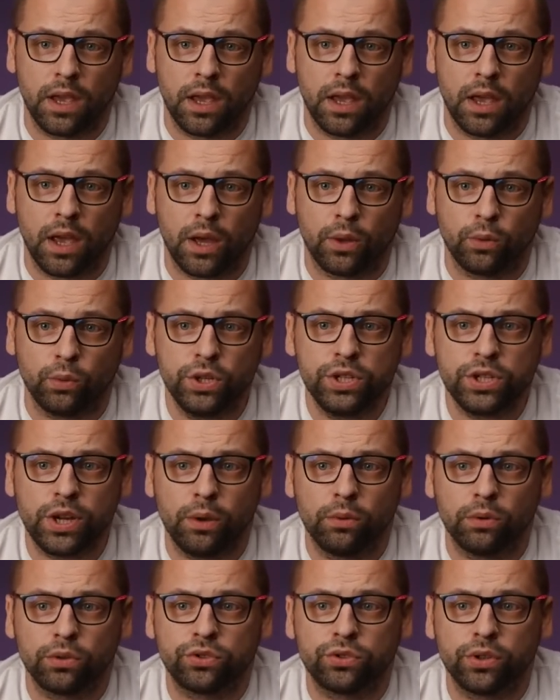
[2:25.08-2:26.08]
and which I
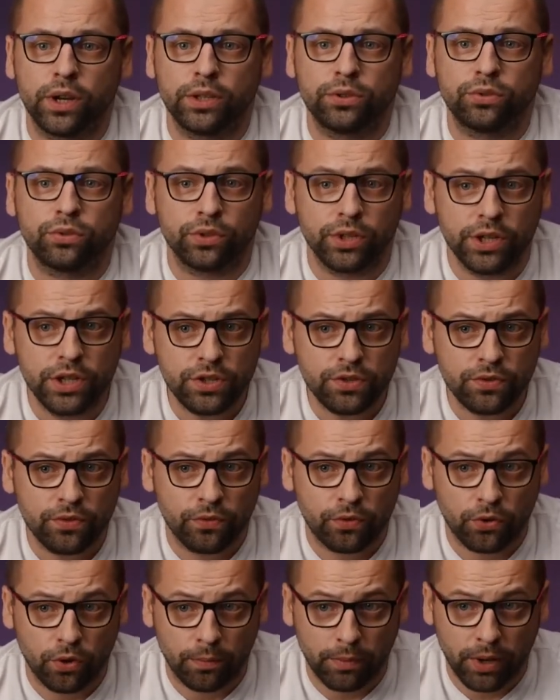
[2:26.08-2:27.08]
will try to reach
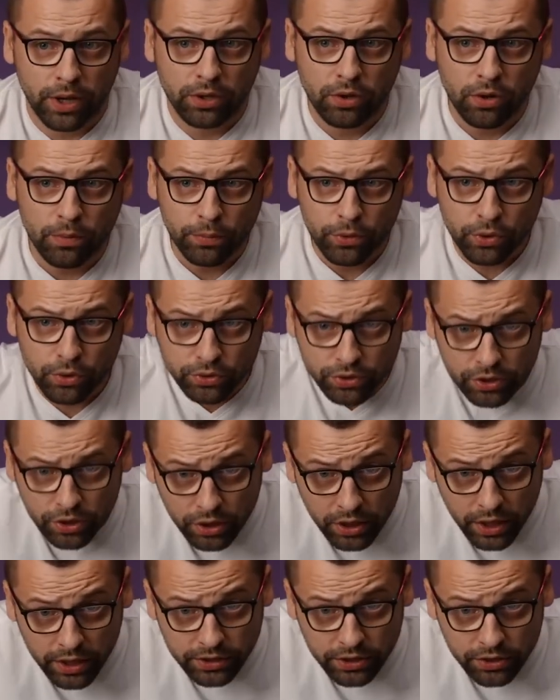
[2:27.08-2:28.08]
from my computer
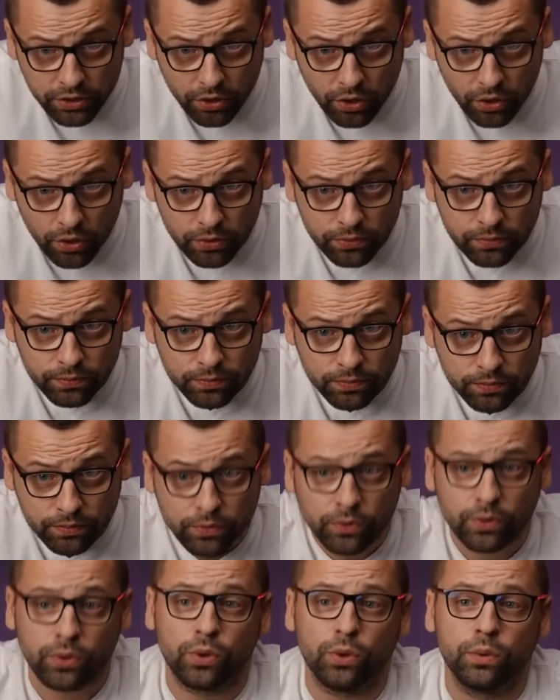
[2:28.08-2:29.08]
later on.
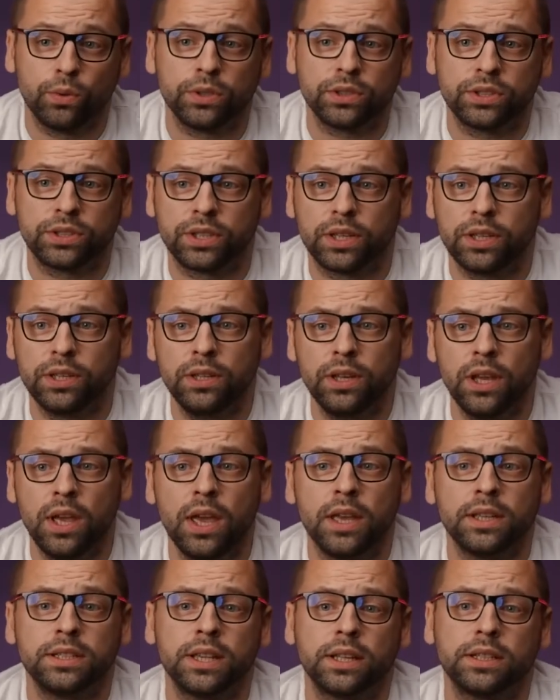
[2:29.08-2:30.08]
You will see
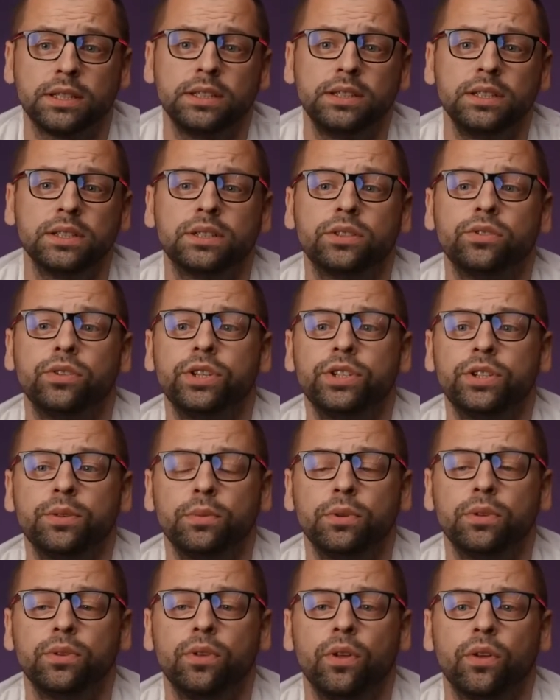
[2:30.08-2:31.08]
that it is
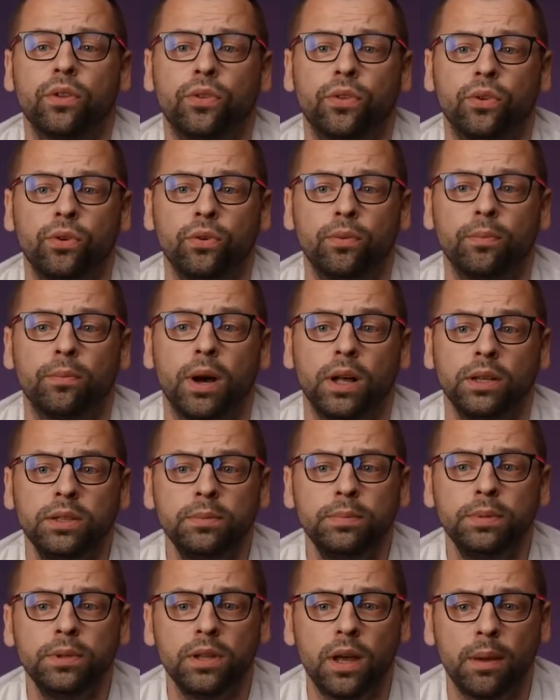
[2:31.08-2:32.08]
reachable through
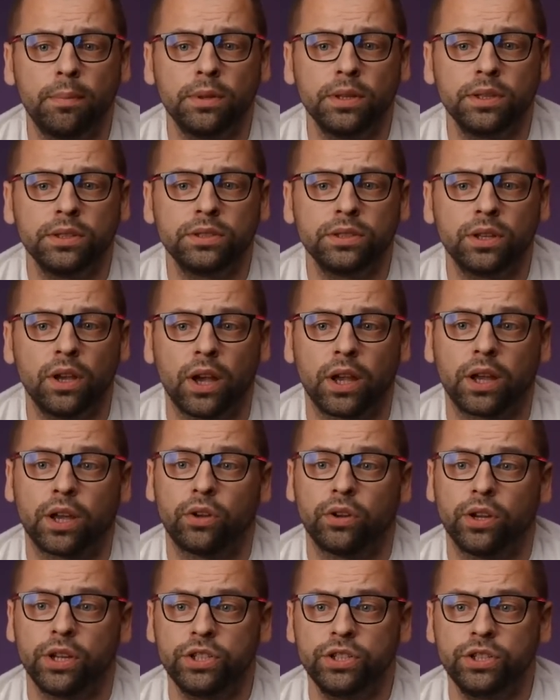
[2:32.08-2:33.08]
multiple uplinks and
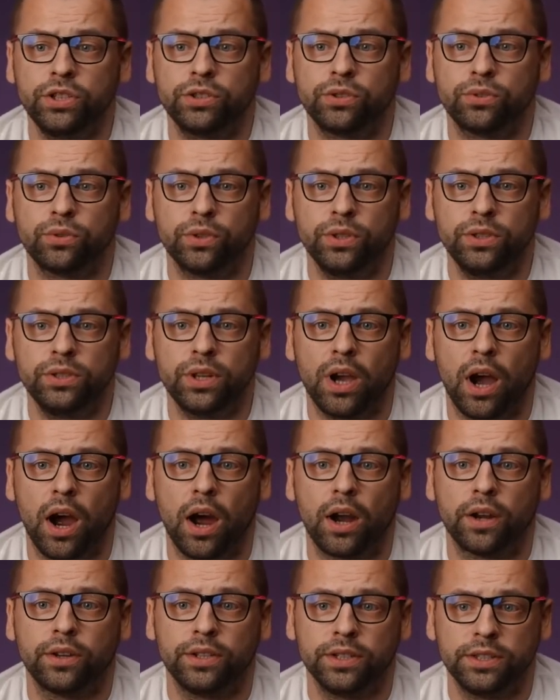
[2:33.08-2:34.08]
connections to it
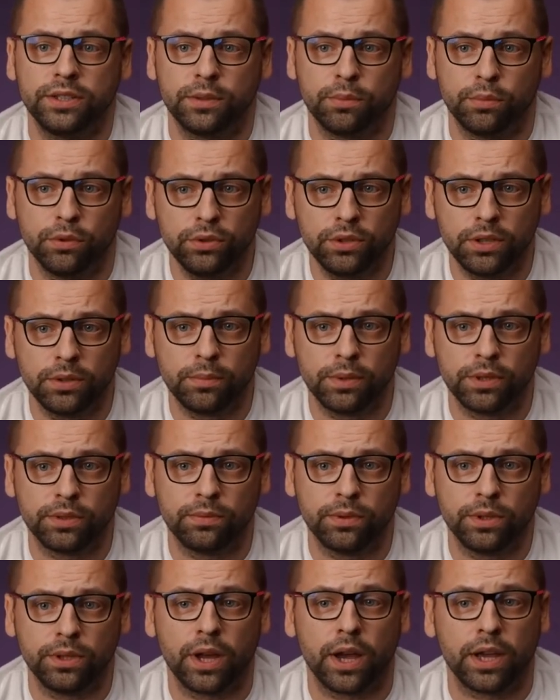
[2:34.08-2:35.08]
are distributed
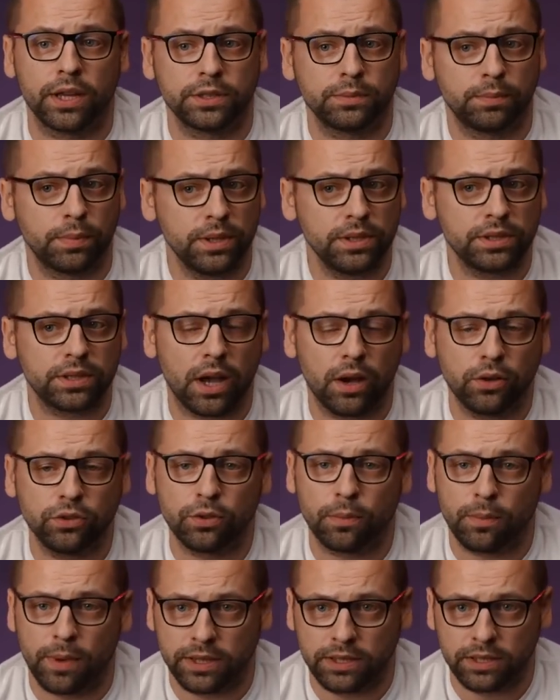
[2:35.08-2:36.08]
between ISPs
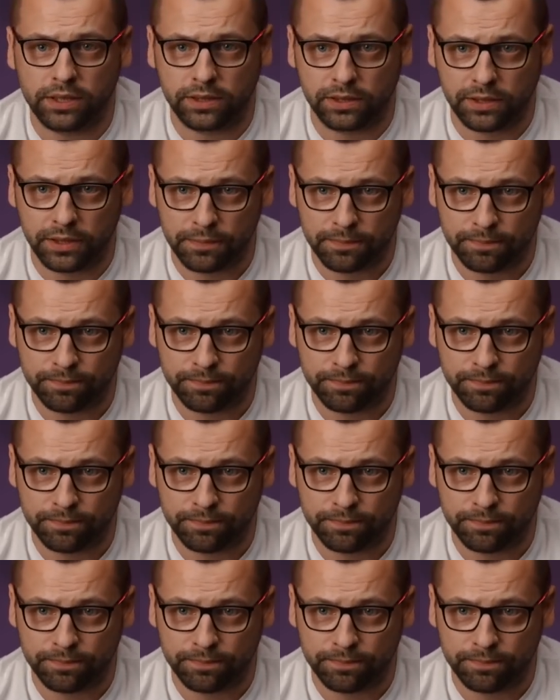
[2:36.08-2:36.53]
automatically.